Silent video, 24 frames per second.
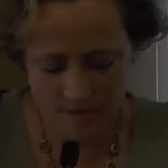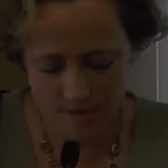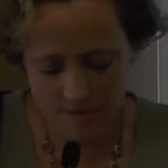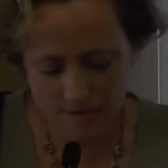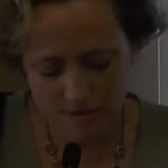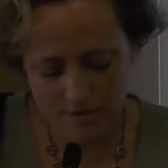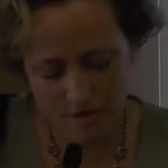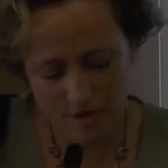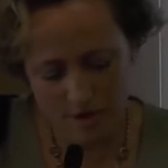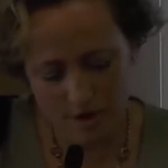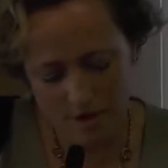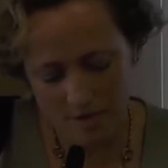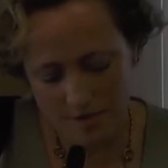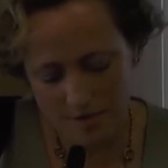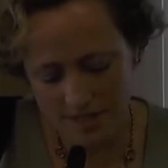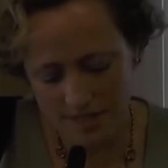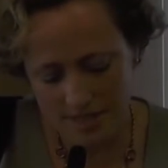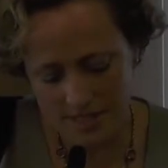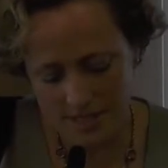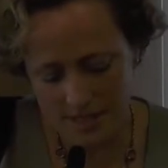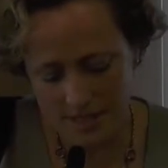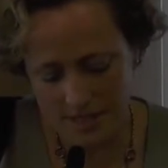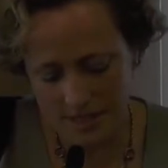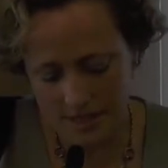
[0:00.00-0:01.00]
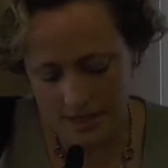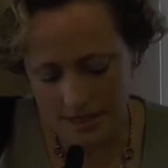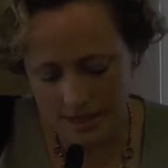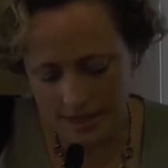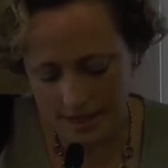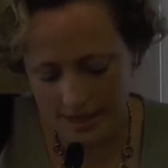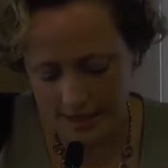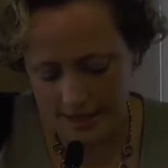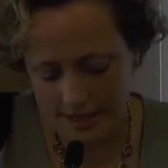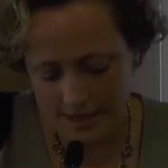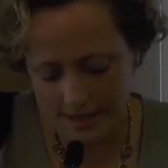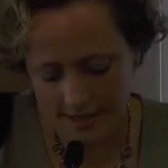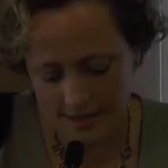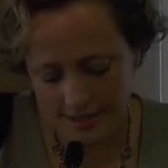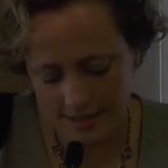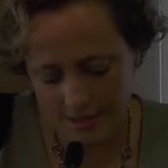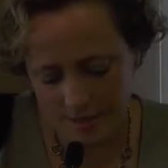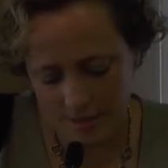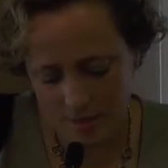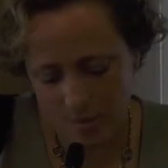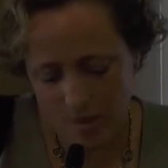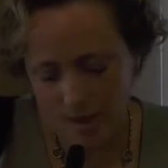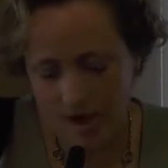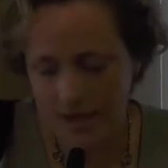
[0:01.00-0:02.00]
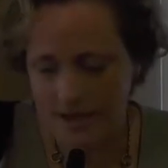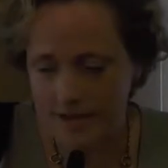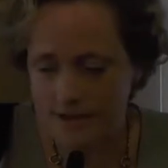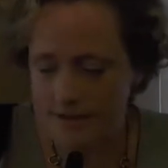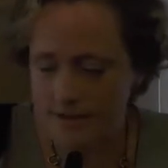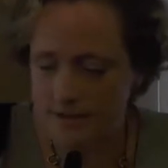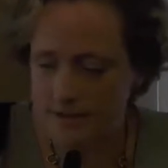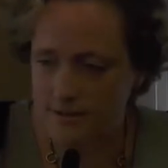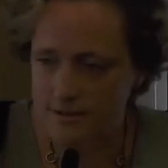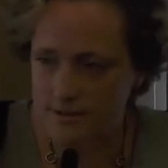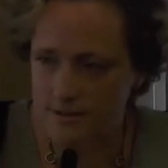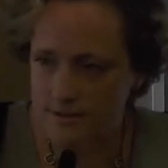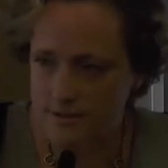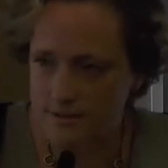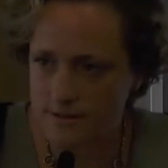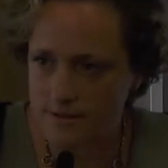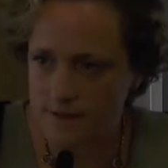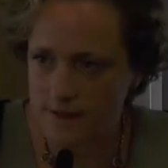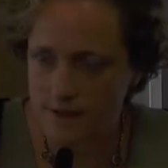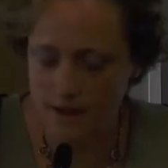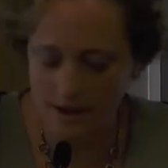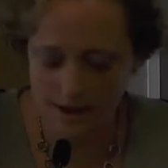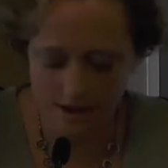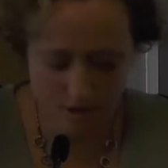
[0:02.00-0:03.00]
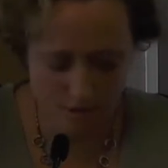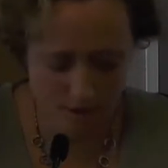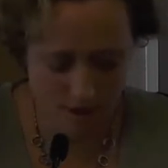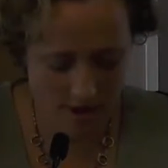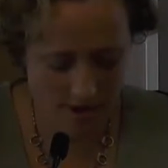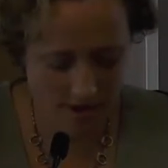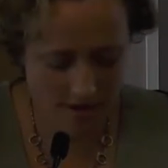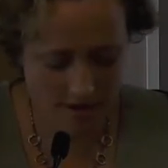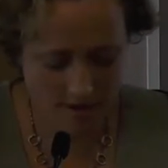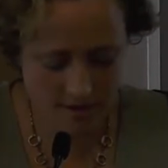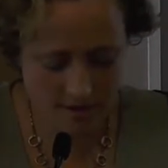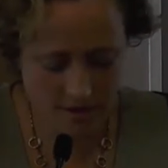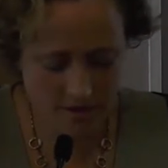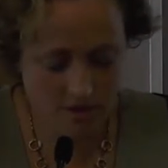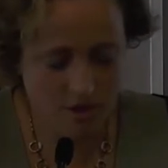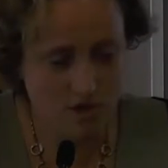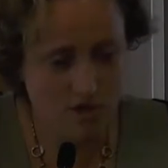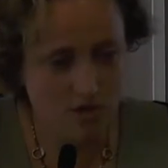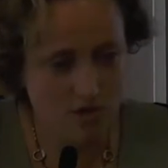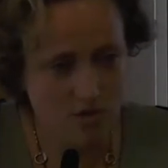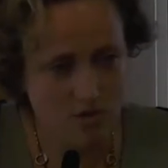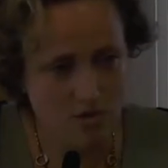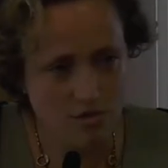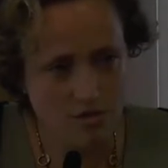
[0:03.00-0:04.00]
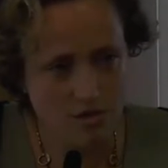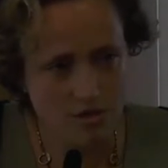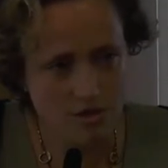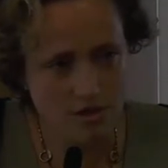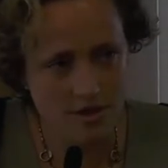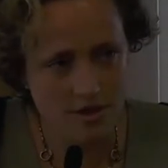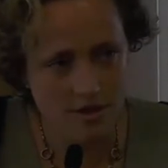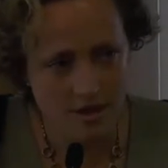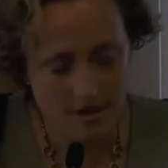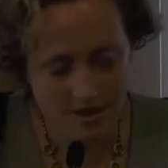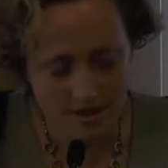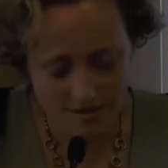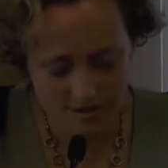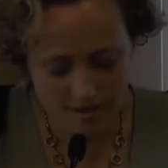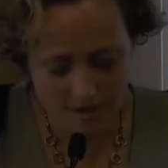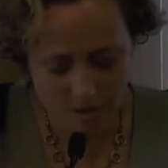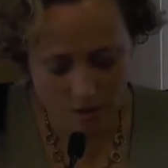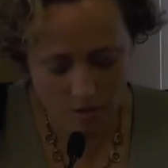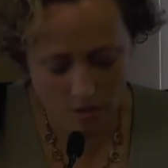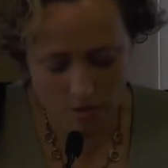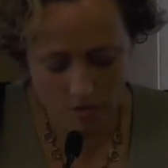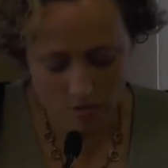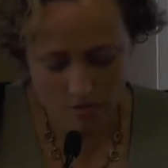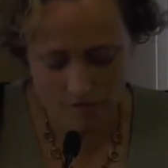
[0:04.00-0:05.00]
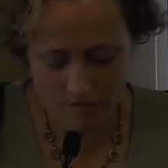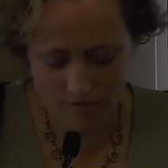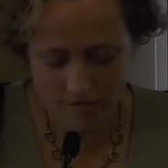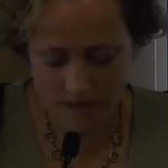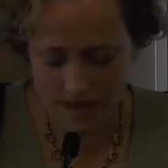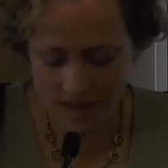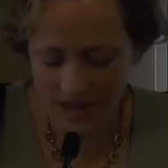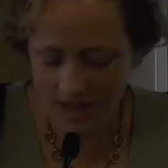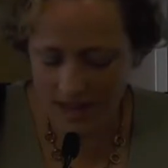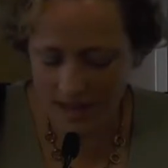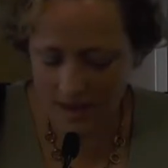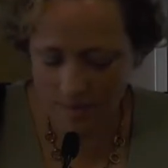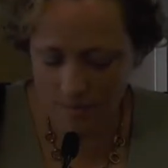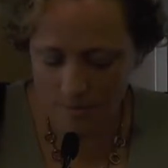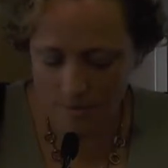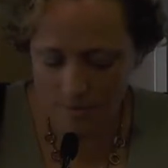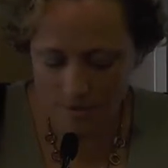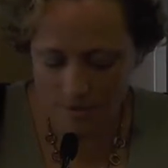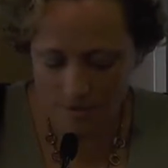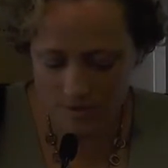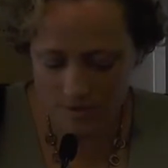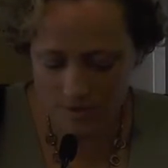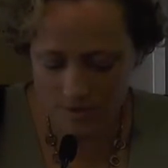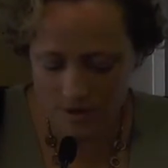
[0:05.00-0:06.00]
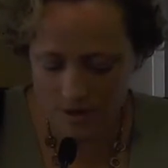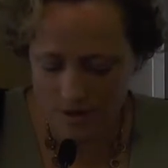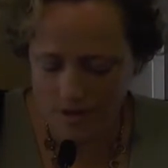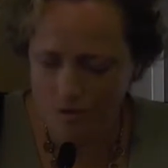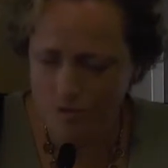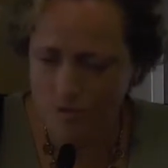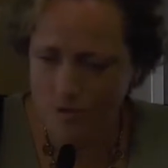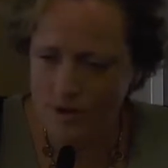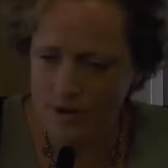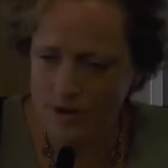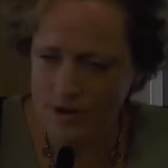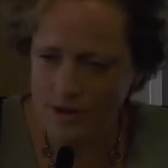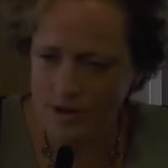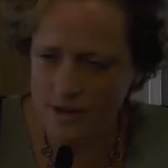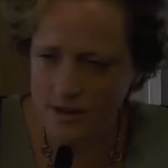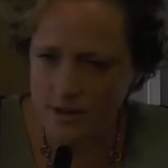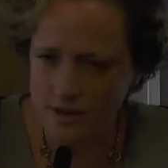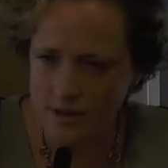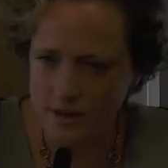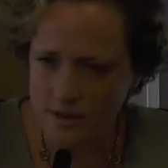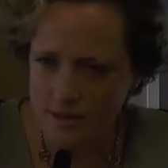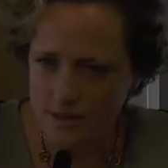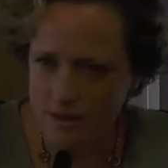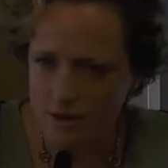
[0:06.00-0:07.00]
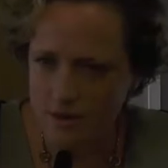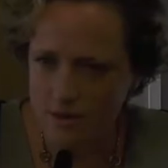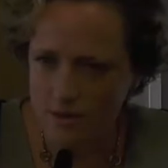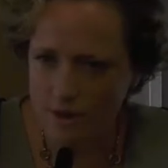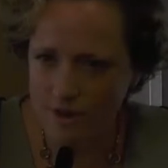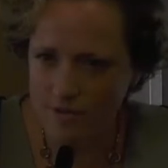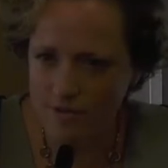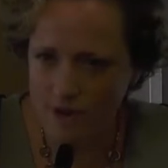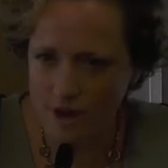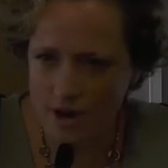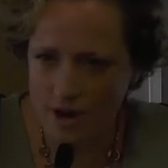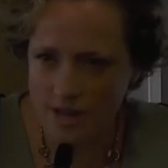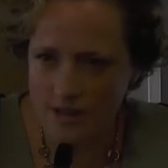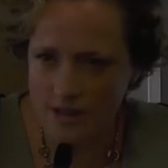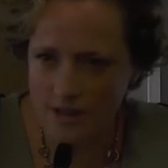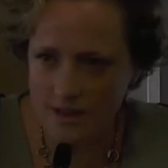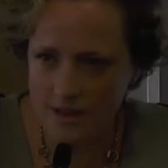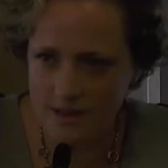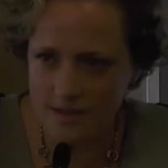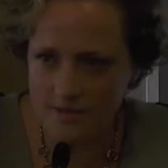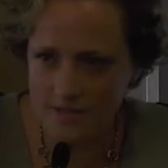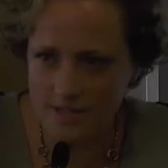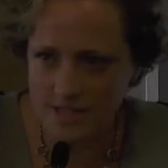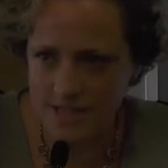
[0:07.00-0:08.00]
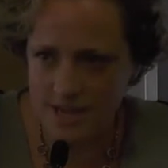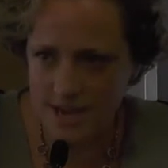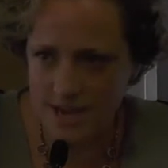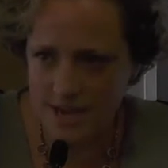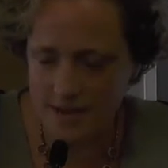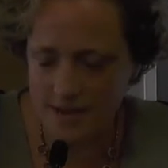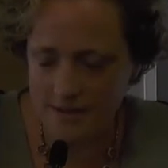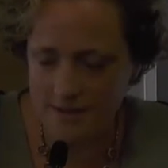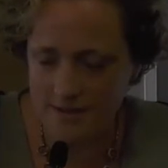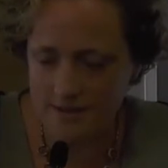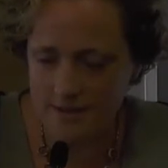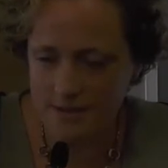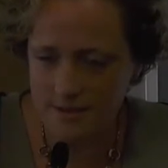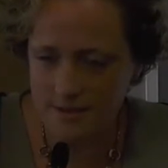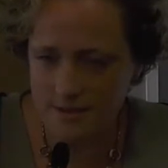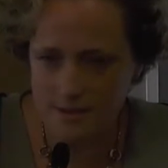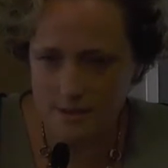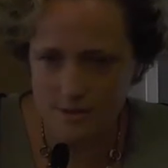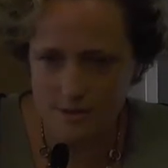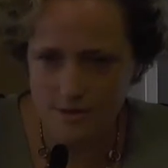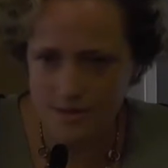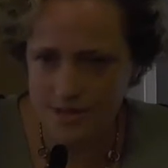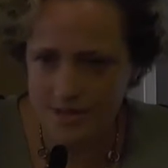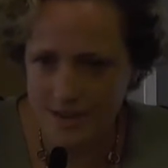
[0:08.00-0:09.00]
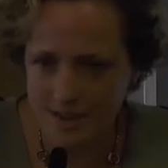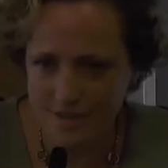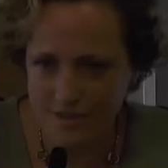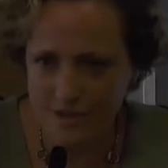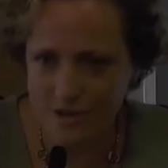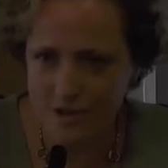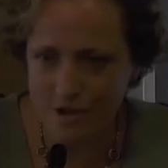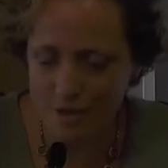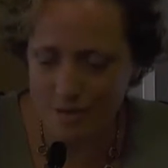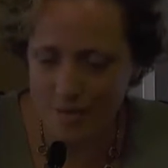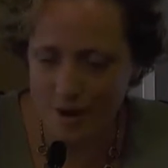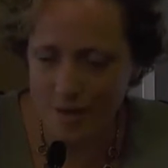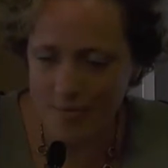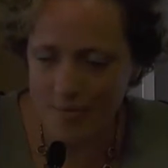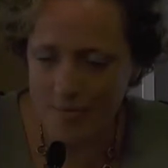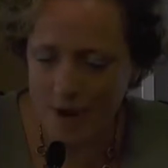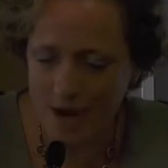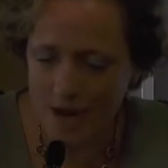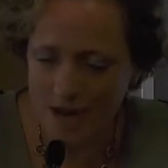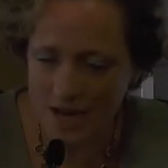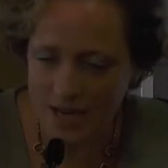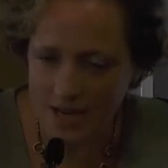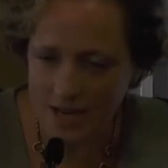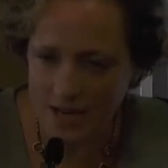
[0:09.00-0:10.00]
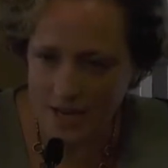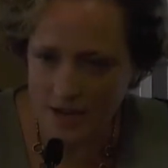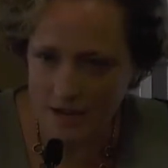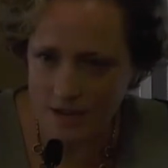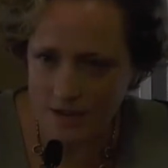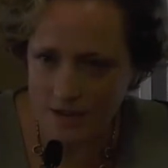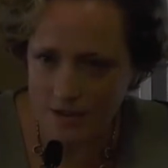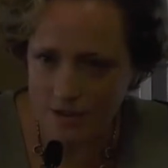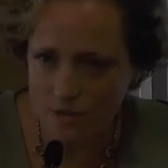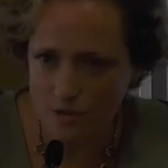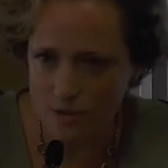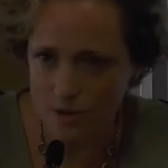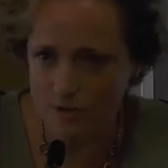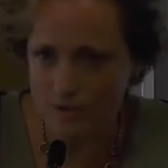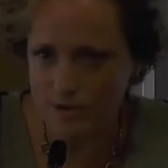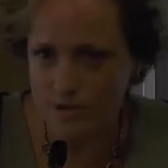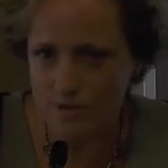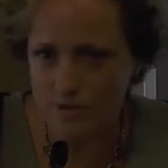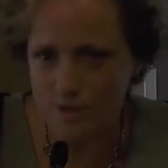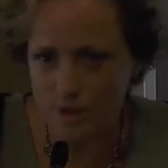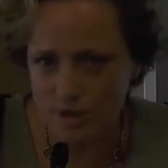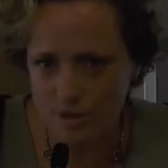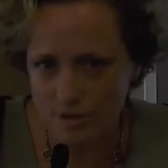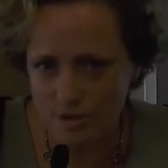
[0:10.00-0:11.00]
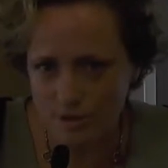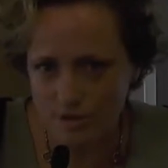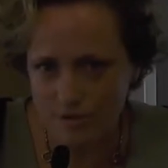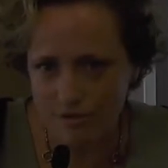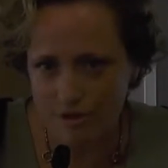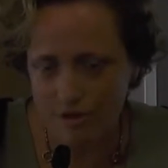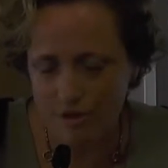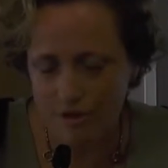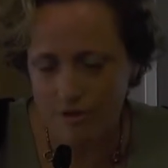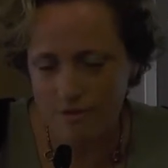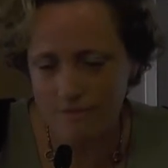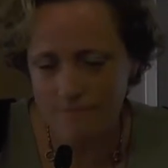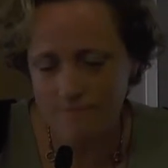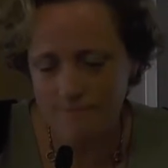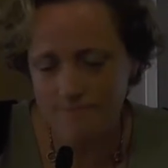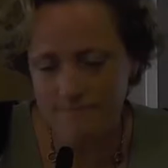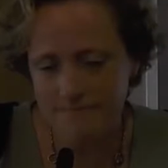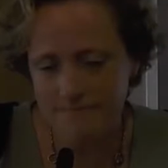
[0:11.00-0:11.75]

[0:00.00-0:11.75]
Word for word: Before I went to the clinic to get pregnant, I cried under the shoulder of an old flame, worried that whoever I loved next would never know my body when it was beautiful.